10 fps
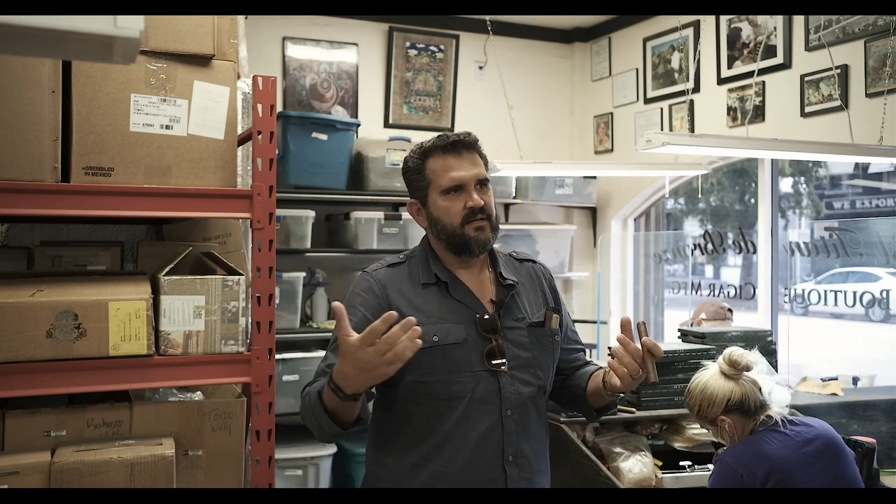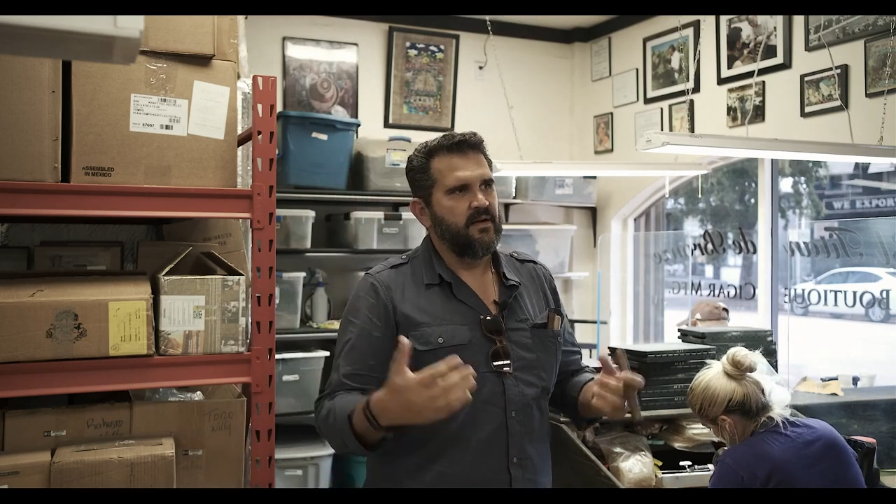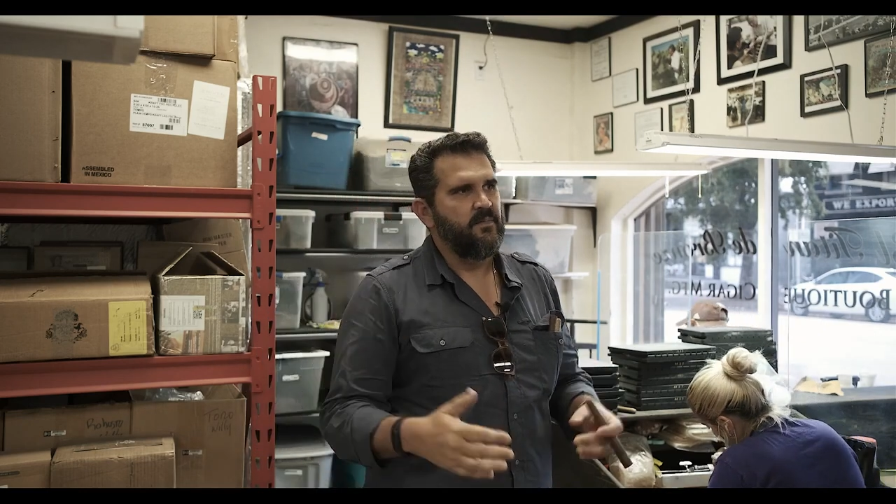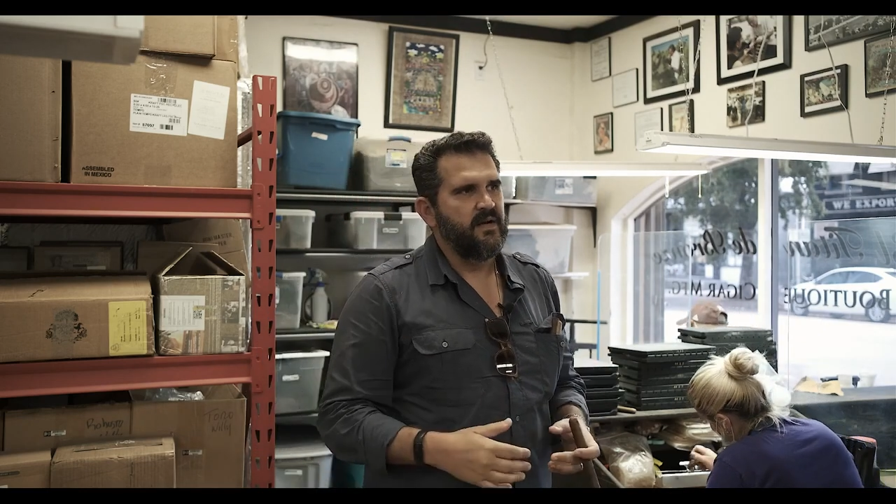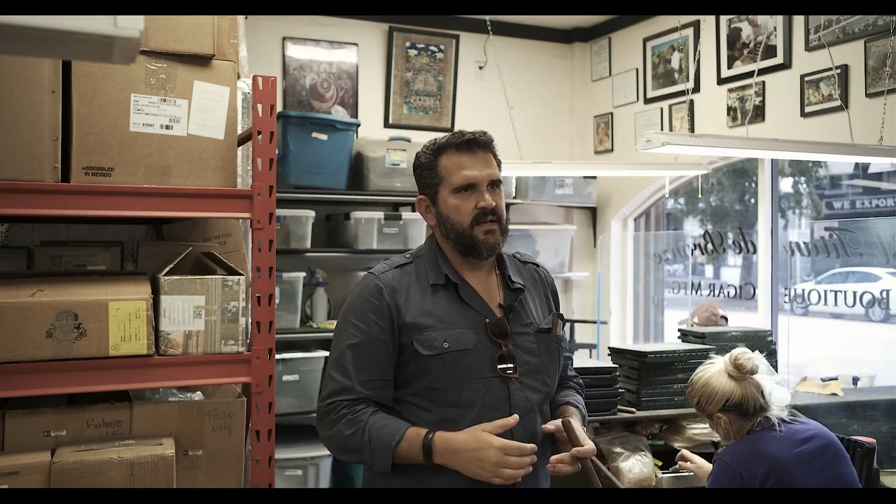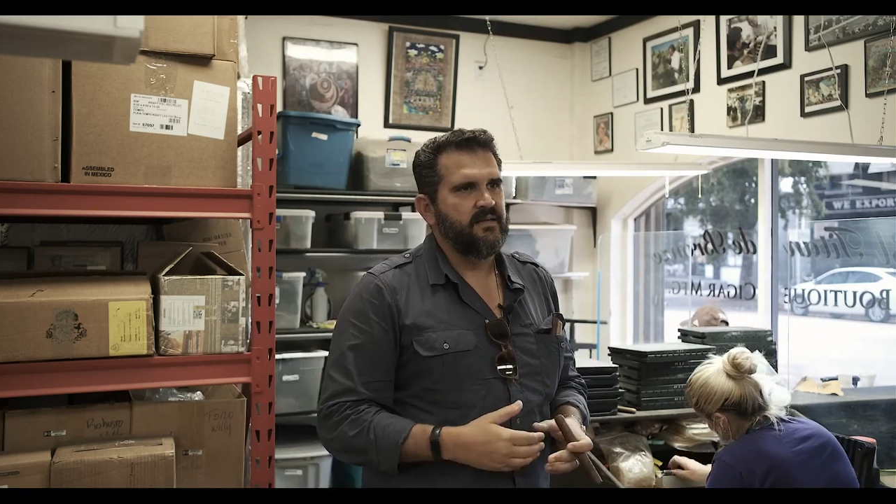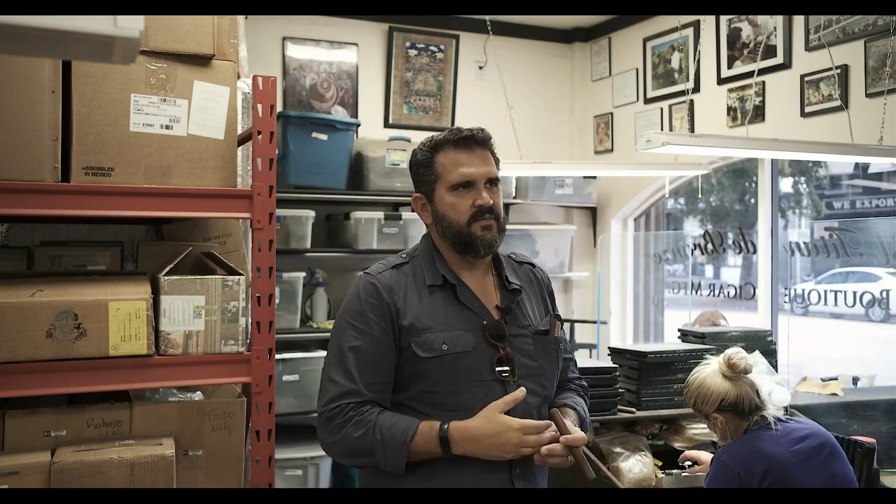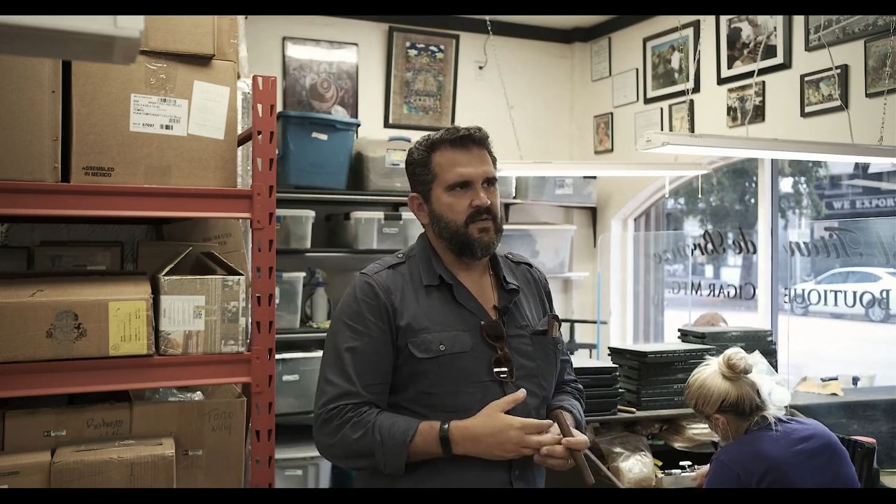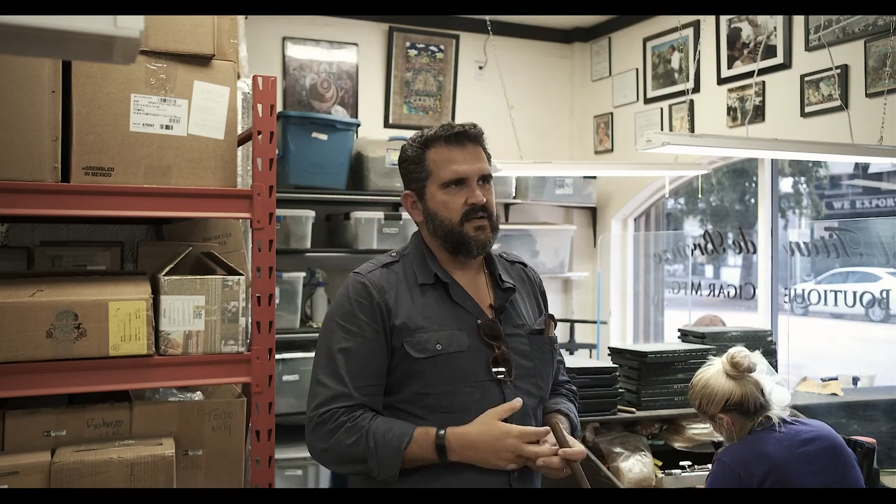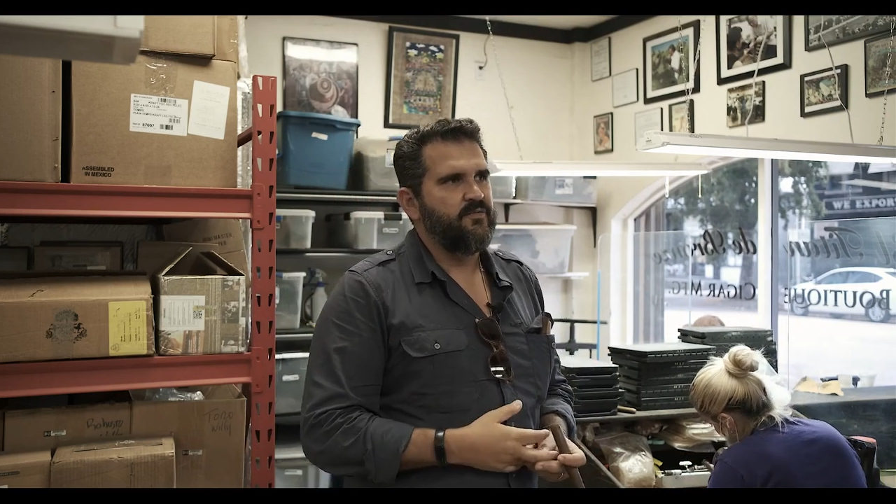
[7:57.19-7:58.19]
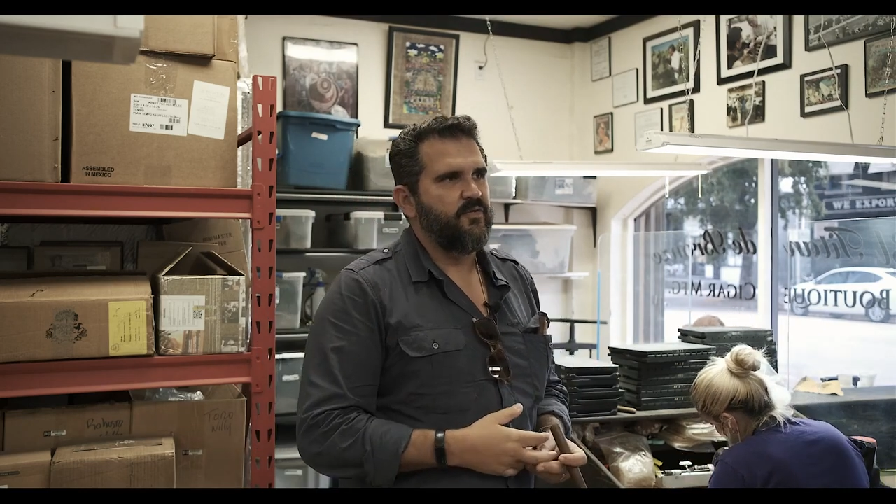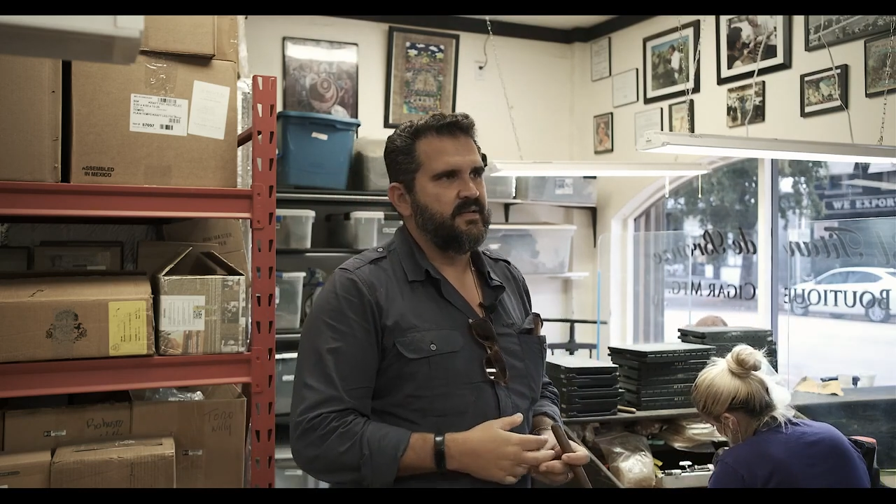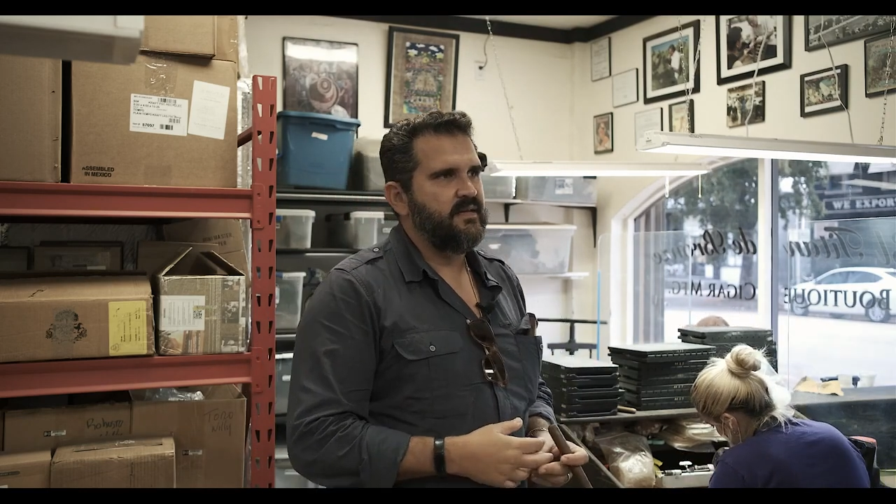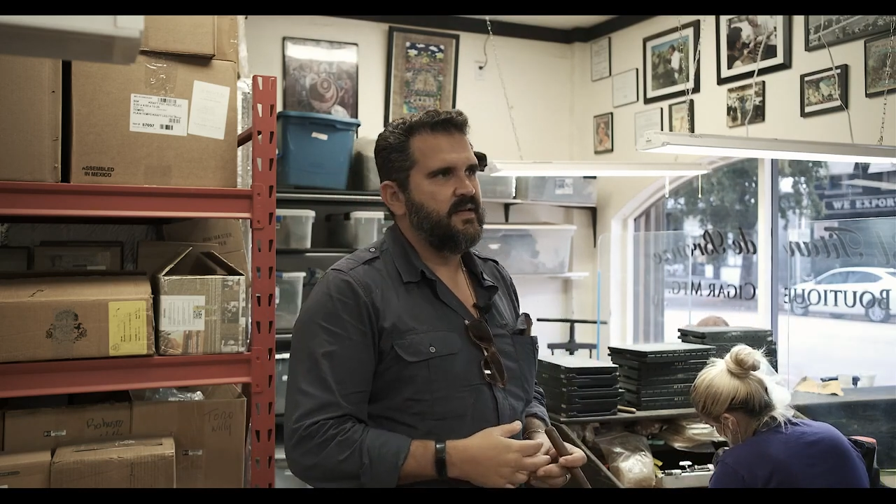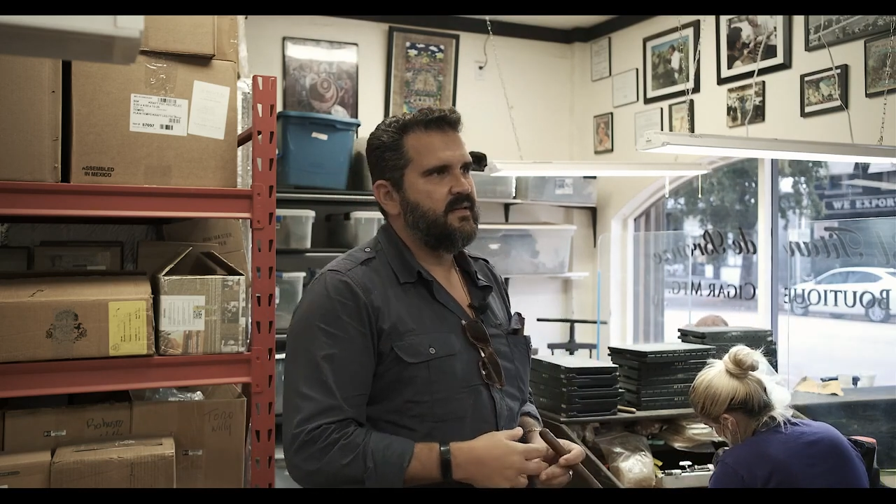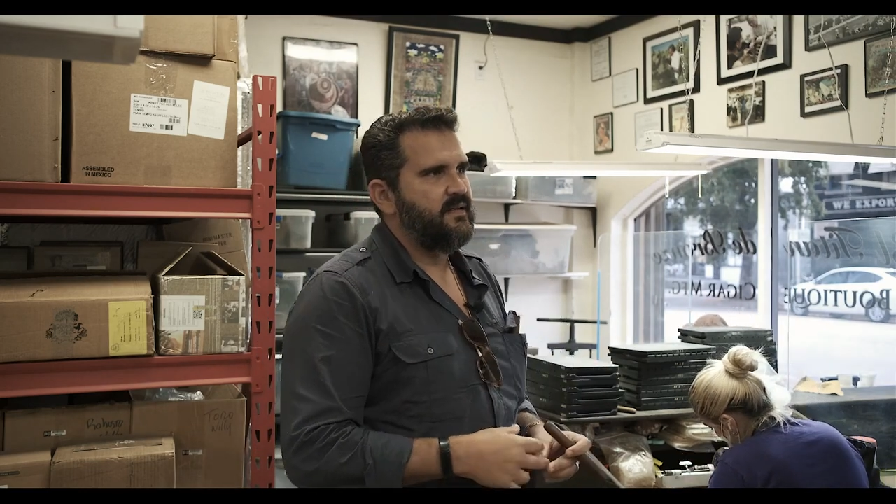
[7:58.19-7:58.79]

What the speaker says: Come on in, they're very friendly.